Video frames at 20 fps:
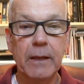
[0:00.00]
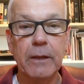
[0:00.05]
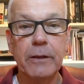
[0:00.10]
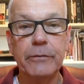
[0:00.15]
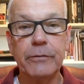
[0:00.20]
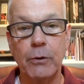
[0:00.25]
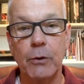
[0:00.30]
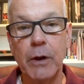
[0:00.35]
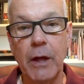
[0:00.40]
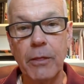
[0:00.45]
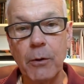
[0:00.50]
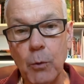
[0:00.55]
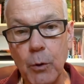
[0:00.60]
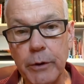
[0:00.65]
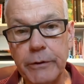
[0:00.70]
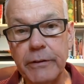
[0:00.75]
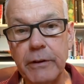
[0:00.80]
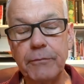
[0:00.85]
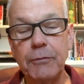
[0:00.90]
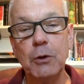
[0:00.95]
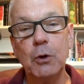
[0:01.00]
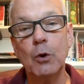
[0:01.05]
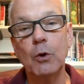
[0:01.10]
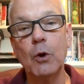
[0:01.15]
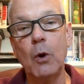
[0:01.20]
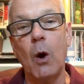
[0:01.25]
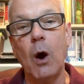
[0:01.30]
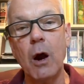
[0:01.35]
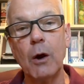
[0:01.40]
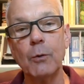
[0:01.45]
So in other words, if
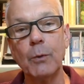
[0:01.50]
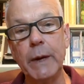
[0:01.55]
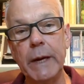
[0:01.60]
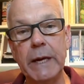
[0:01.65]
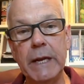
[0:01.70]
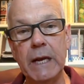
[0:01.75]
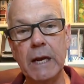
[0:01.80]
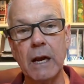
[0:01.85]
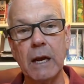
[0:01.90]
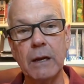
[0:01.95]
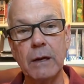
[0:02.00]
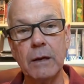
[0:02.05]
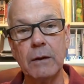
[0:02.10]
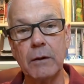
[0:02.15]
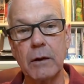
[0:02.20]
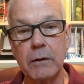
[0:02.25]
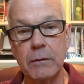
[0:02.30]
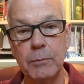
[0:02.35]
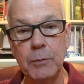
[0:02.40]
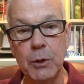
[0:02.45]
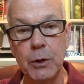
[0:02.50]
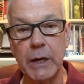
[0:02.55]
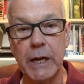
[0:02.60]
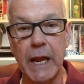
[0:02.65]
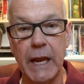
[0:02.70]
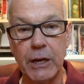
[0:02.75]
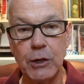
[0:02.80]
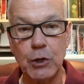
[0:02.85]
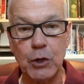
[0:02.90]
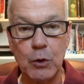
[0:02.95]
you are reading a
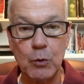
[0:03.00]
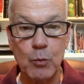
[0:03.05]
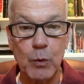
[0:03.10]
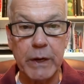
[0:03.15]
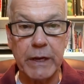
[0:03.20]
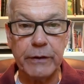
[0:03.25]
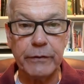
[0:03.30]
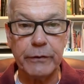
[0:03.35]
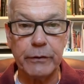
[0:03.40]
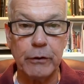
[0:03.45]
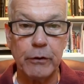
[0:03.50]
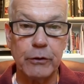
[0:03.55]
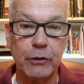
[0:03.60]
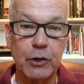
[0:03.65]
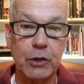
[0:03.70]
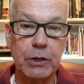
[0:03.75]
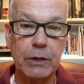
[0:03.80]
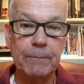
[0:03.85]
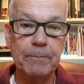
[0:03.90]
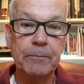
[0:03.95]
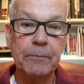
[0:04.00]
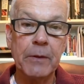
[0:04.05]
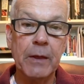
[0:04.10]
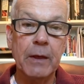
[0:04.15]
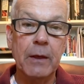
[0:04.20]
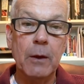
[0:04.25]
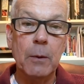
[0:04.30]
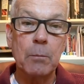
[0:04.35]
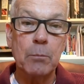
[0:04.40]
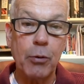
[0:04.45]
communication research
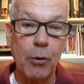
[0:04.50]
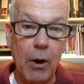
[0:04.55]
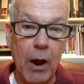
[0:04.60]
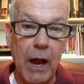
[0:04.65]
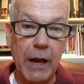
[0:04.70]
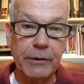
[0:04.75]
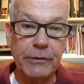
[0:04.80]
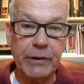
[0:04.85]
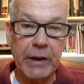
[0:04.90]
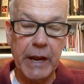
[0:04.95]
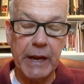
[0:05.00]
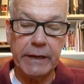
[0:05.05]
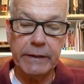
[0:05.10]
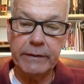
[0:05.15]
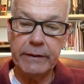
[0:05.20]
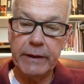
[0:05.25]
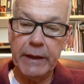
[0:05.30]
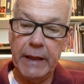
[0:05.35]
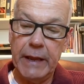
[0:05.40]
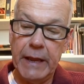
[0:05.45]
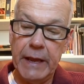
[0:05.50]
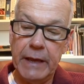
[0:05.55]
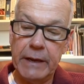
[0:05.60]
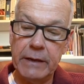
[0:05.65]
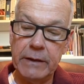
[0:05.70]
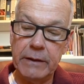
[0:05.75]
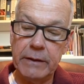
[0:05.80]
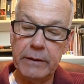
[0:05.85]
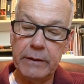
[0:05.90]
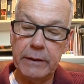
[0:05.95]
project
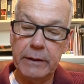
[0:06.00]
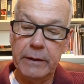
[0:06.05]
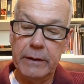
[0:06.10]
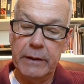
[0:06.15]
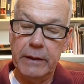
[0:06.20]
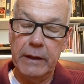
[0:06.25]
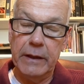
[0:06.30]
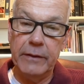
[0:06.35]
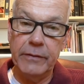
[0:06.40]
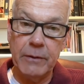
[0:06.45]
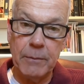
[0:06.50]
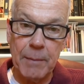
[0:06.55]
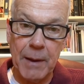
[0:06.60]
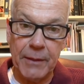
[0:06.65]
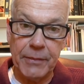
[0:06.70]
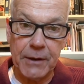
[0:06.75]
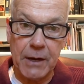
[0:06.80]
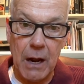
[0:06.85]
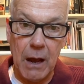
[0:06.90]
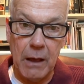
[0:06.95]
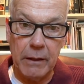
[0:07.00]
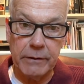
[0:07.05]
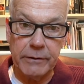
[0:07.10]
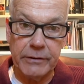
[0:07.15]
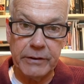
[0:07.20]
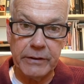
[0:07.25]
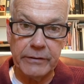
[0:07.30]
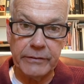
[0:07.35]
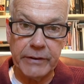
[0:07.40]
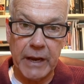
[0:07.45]
and in the
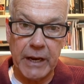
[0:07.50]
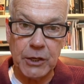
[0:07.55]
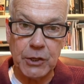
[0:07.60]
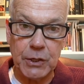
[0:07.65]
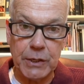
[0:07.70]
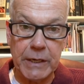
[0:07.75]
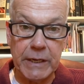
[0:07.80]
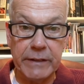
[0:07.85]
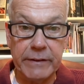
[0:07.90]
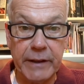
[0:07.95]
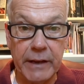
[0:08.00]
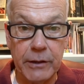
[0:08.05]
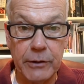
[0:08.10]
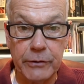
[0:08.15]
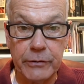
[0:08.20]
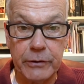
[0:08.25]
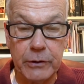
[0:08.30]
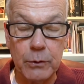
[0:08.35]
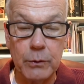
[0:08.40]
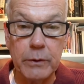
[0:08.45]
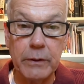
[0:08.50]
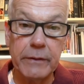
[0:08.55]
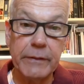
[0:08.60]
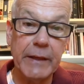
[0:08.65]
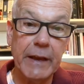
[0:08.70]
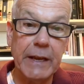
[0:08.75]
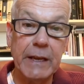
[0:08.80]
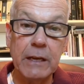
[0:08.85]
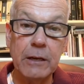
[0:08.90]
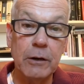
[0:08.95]
methodology section, it tells you that
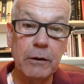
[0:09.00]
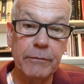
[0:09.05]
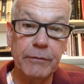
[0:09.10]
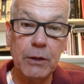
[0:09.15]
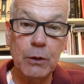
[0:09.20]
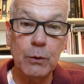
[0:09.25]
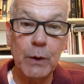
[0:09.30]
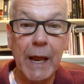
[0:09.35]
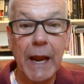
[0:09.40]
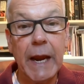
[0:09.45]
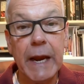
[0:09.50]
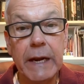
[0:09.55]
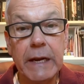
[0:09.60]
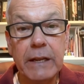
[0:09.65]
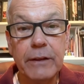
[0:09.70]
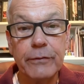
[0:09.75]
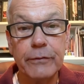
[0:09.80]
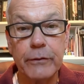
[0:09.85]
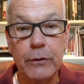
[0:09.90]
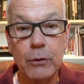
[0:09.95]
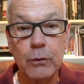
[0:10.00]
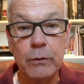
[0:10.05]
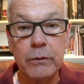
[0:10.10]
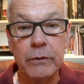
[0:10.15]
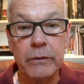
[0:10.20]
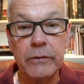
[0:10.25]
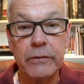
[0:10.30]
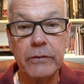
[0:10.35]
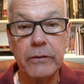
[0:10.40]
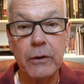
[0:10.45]
they interviewed 80
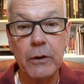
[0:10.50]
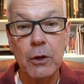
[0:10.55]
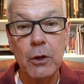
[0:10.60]
students